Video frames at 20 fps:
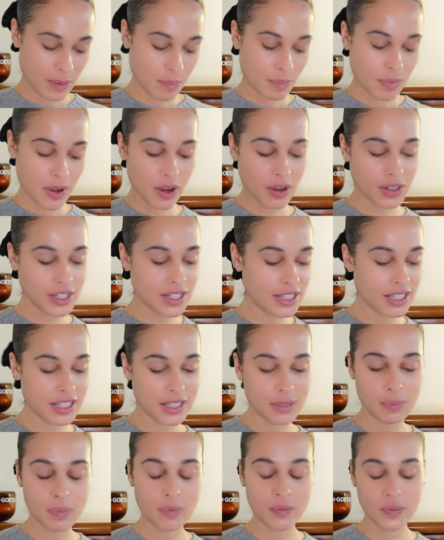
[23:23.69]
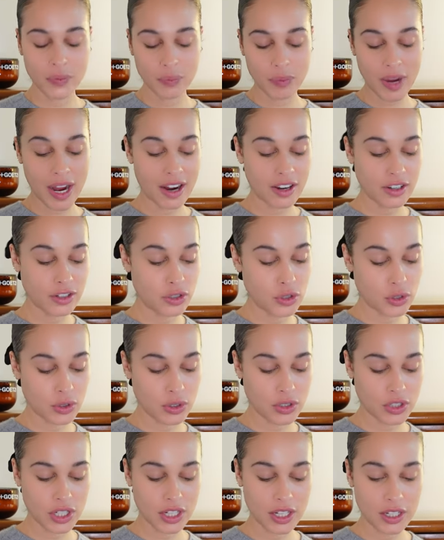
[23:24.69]
But honestly, Paris,
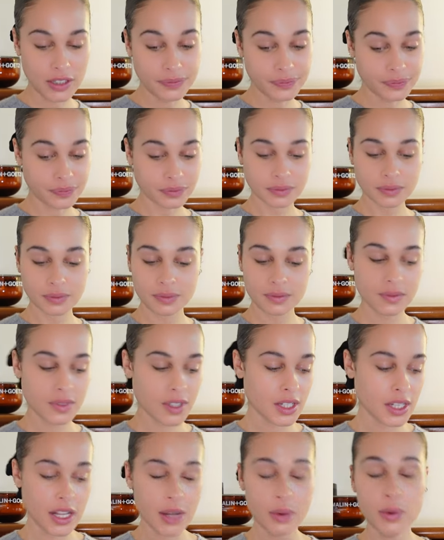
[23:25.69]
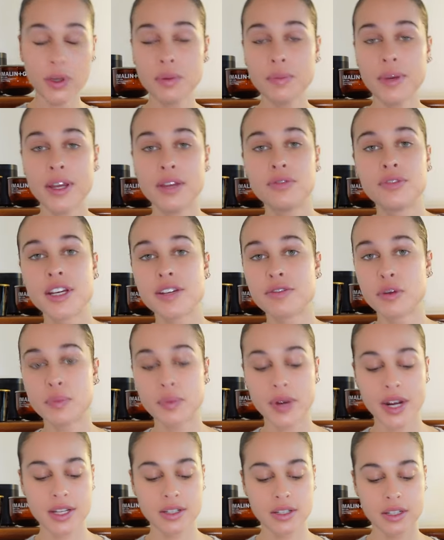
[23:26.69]
Georgia, they're one of my favorite
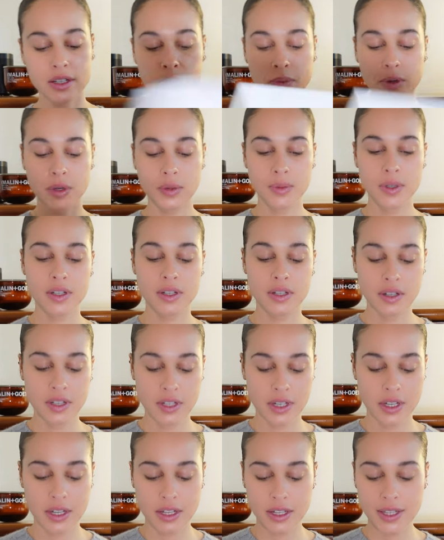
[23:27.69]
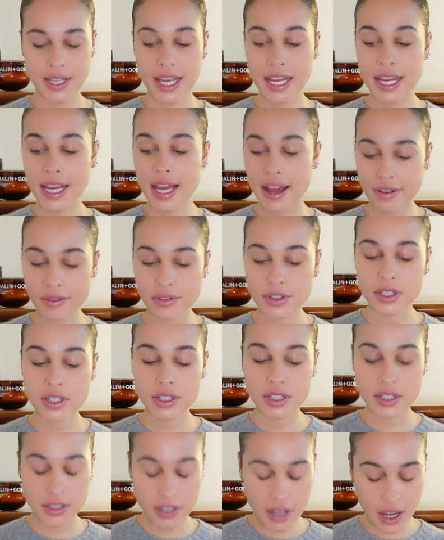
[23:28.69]
brands at the moment. They have
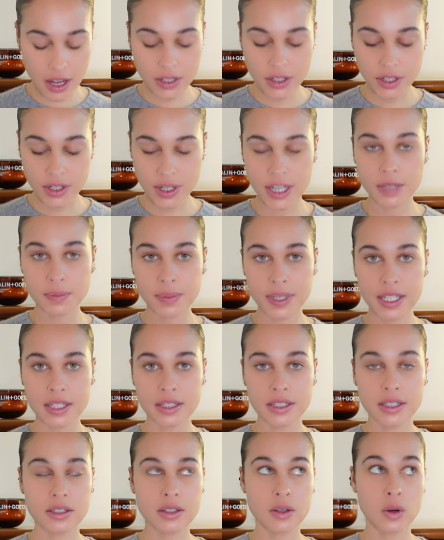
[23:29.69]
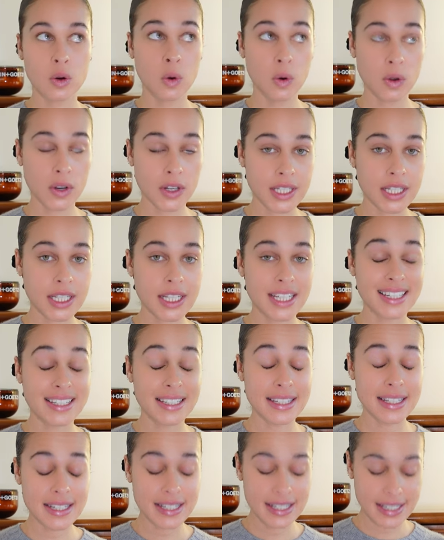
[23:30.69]
such nice pieces. The quality is
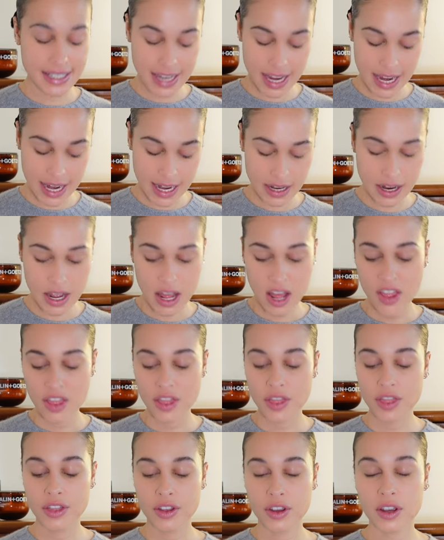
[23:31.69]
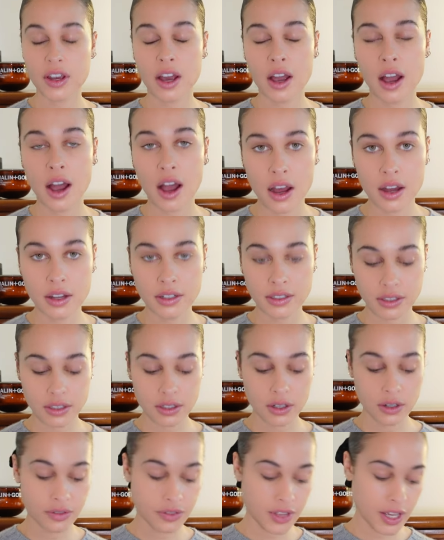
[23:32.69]
insane. The cut
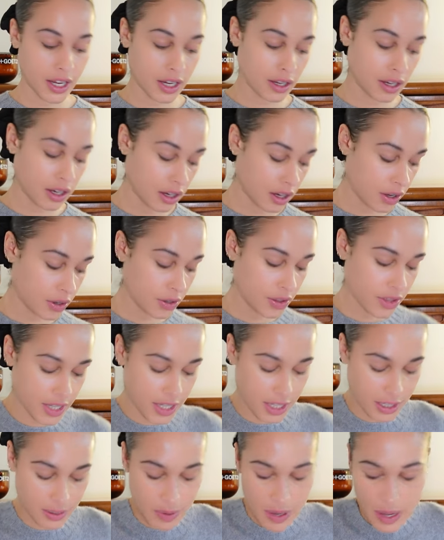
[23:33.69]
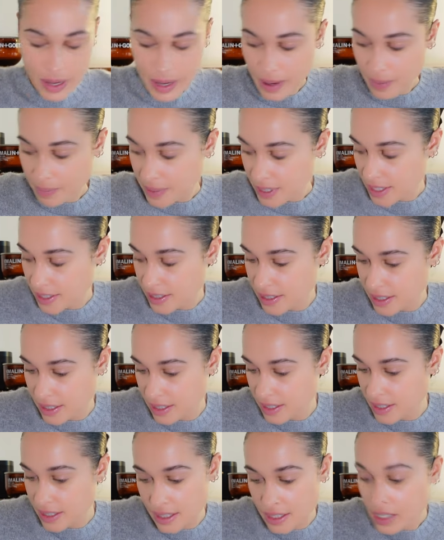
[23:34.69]
of their clothing
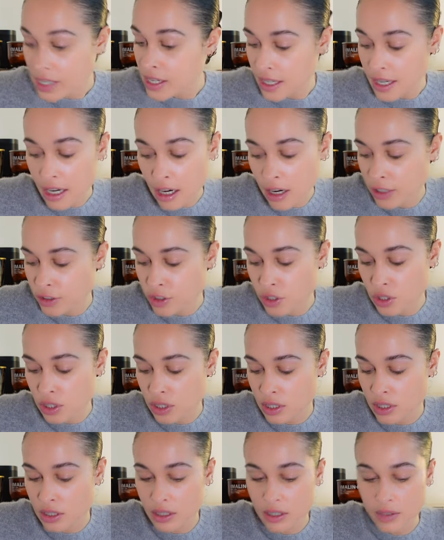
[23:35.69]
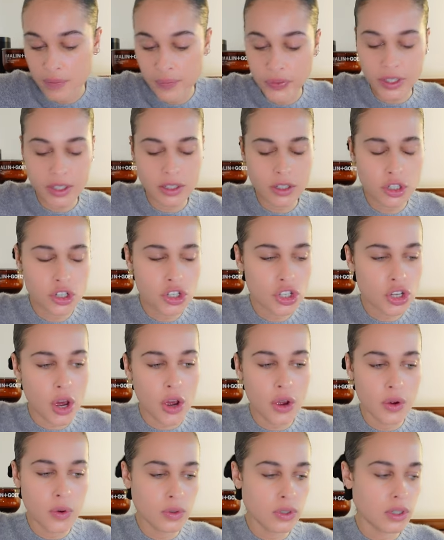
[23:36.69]
pieces are just
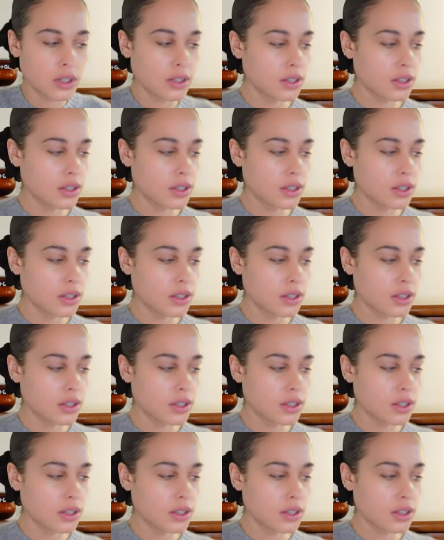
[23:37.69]
so